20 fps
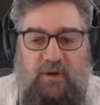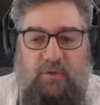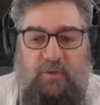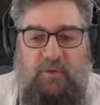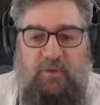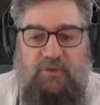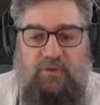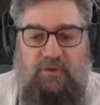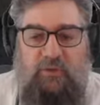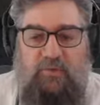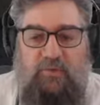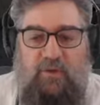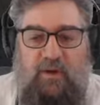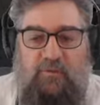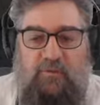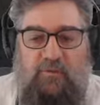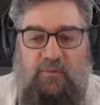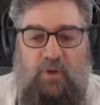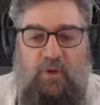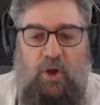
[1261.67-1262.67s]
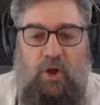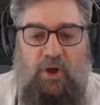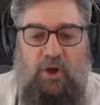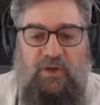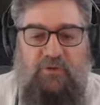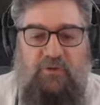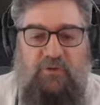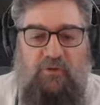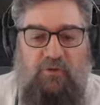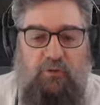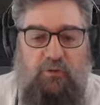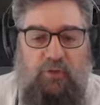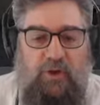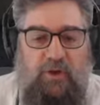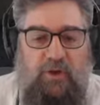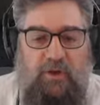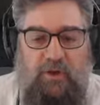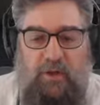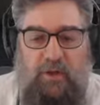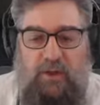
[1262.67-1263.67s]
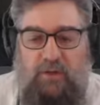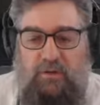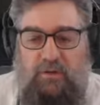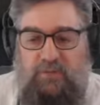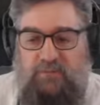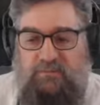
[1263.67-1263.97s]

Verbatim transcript: we're not too far from Hyde Crook now.